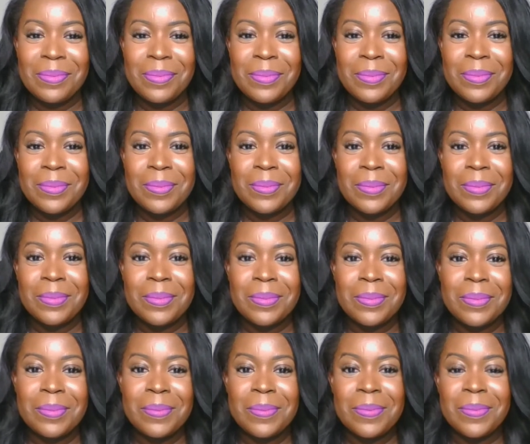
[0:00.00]

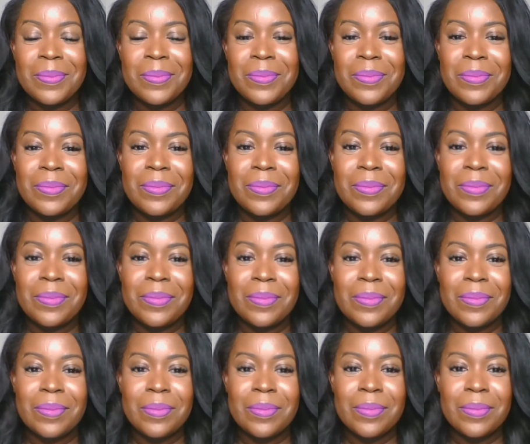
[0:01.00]

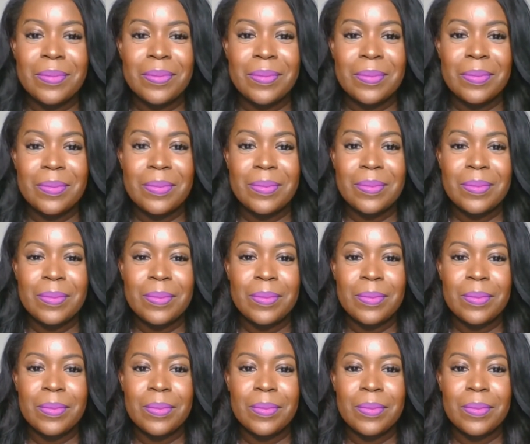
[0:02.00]

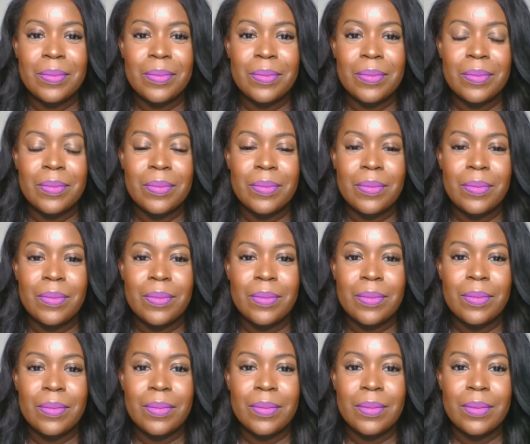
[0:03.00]

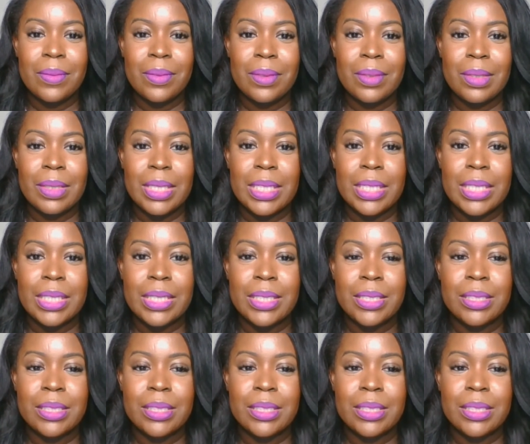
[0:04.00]
(not speaking)